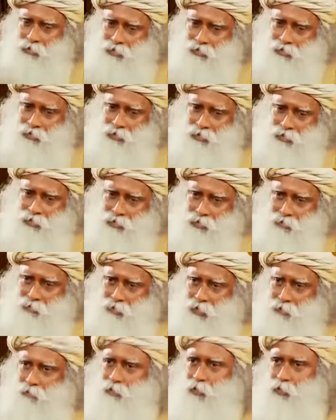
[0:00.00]
This
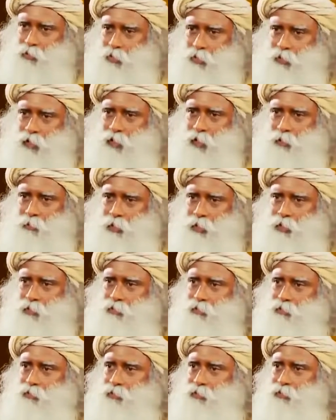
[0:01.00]
system that we're talking
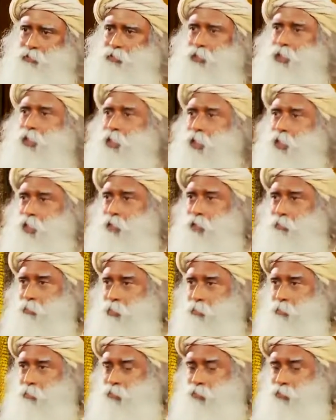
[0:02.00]
about, the
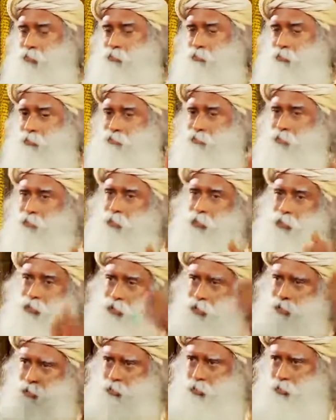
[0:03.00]
economic module which we have
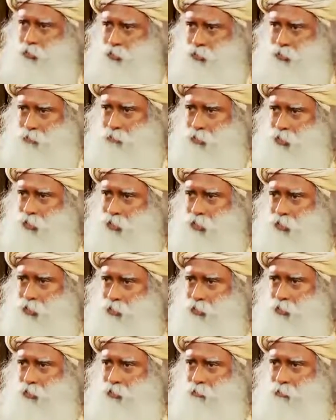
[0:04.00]
already chosen,
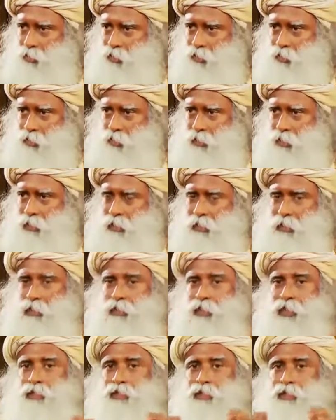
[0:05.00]
market economy,
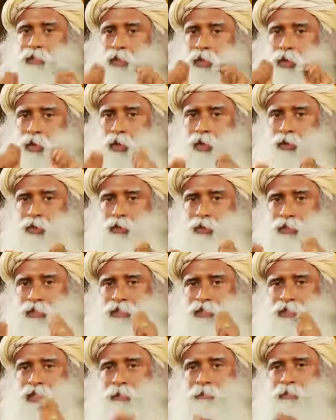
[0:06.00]
doesn't cost to
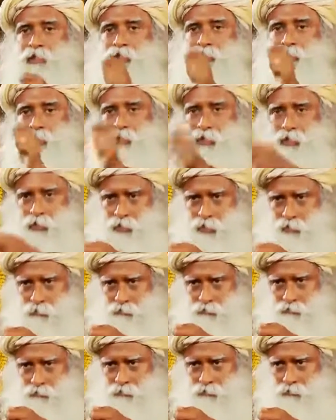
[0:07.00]
establish the
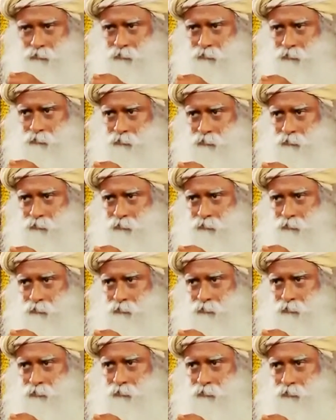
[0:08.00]
system.
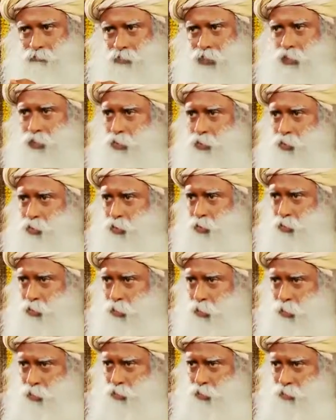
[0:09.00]
There is no
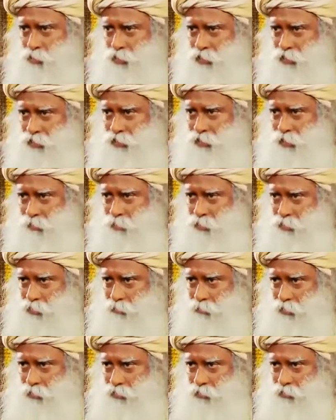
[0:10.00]
cost to the
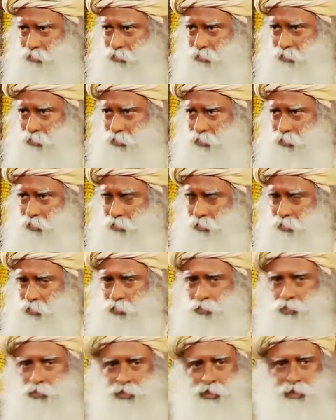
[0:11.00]
establishment.
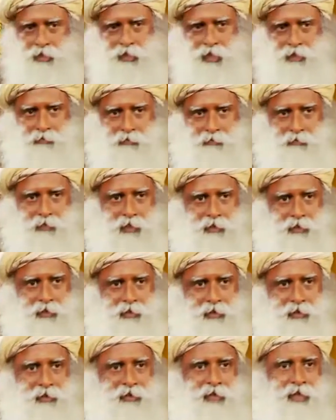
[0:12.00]
You just have to make
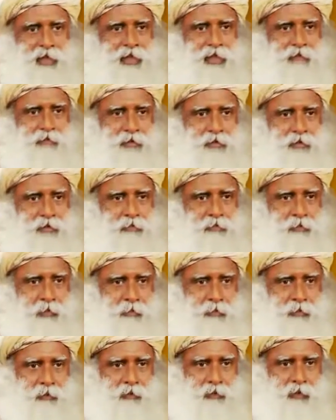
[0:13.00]
the laws and leave it to the
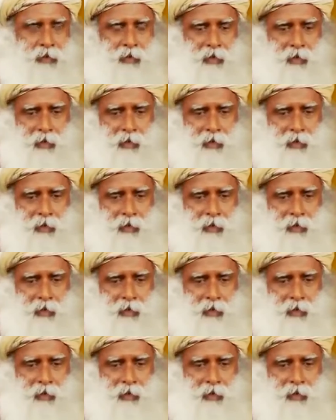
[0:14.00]
people.